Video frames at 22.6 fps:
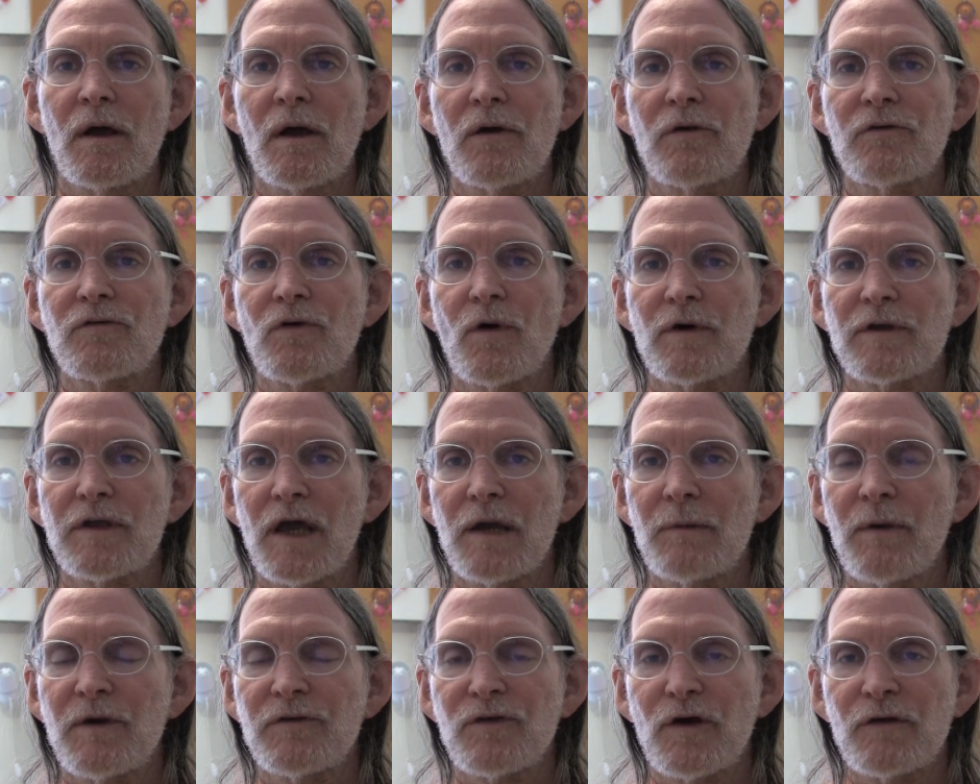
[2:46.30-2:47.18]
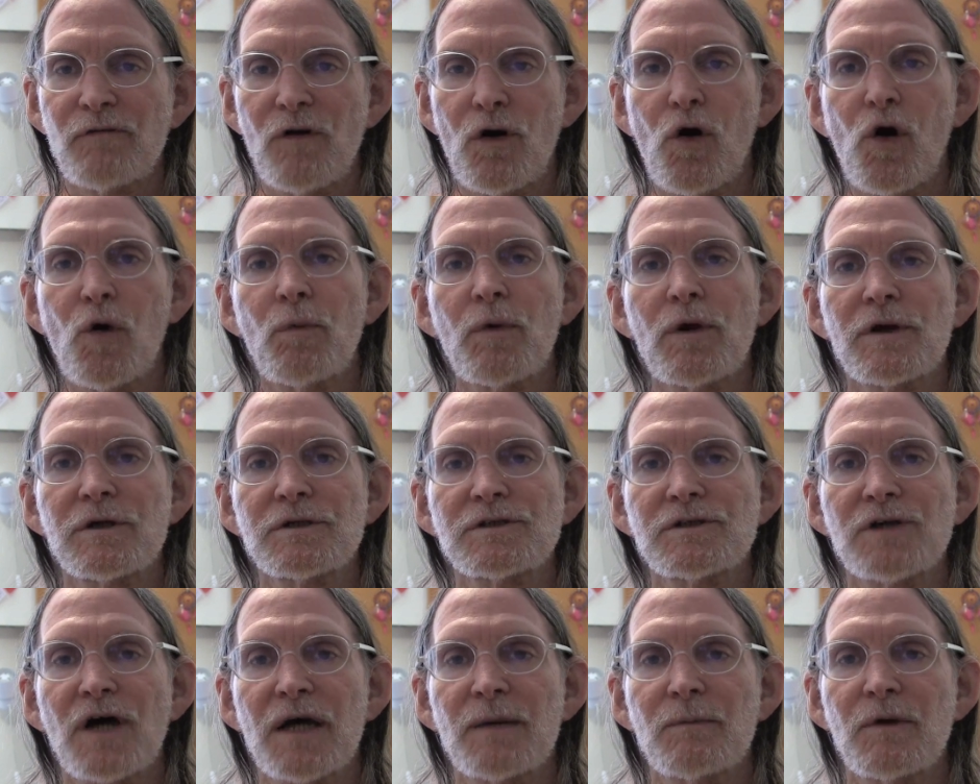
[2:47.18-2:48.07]
So I gave myself a homework
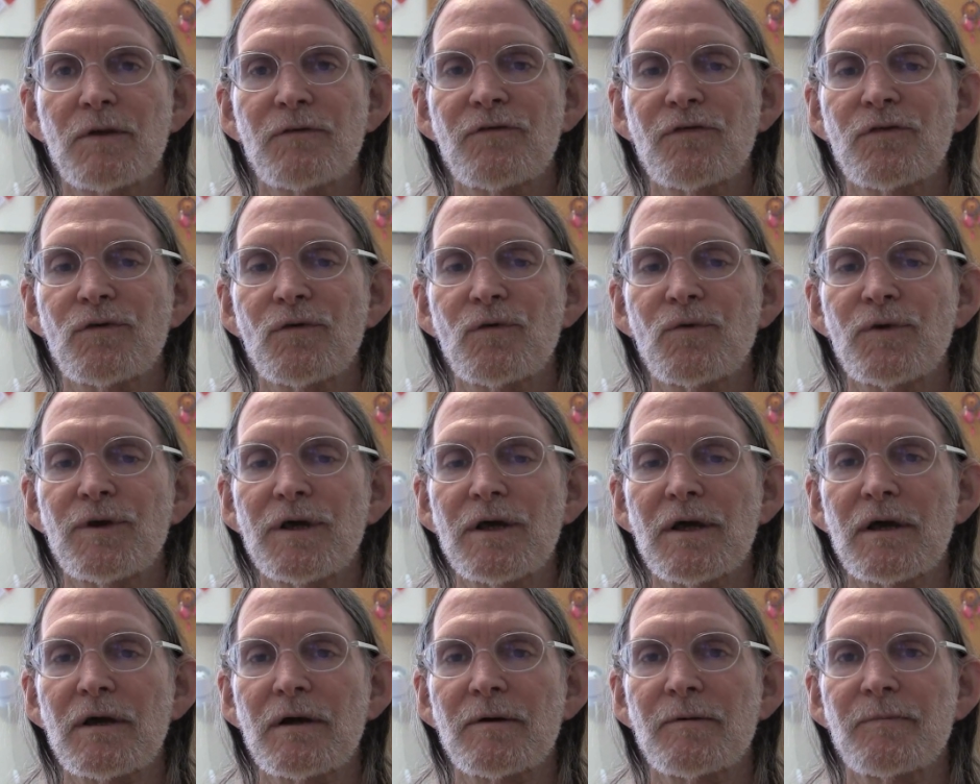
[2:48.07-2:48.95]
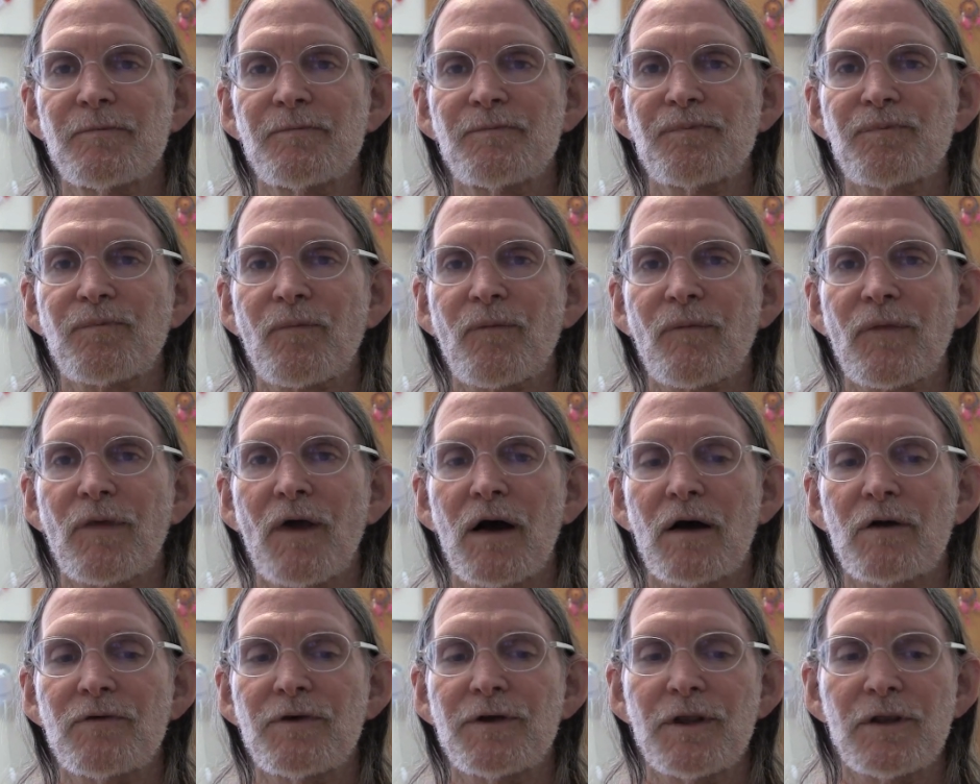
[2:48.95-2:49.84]
assignment for the week.
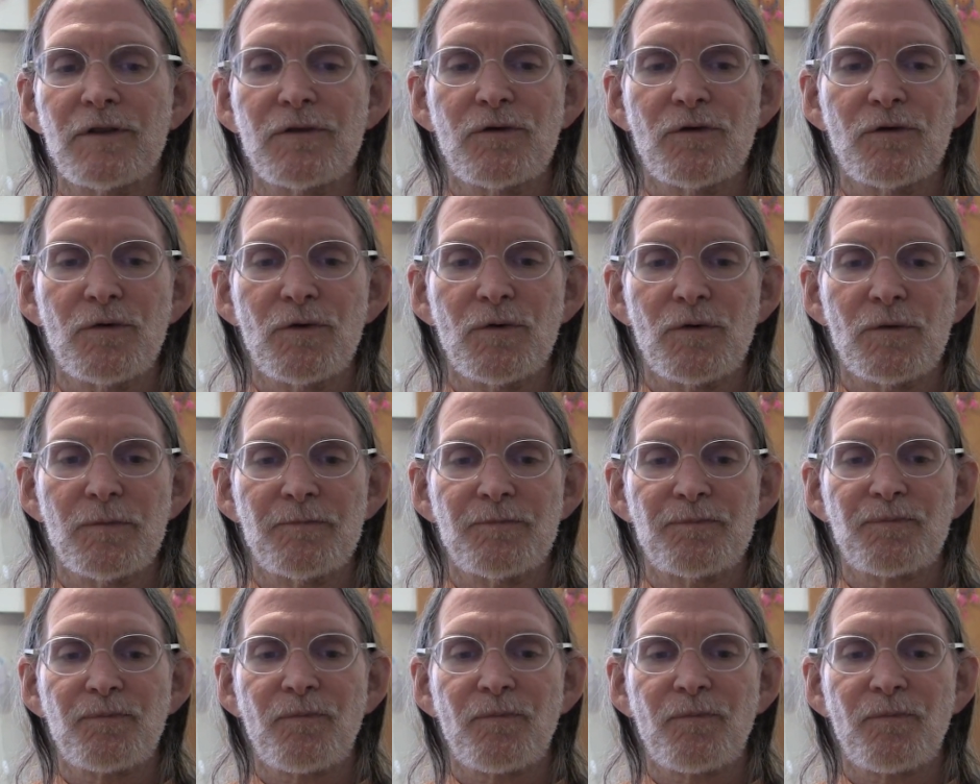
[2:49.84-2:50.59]
I'll read it to you.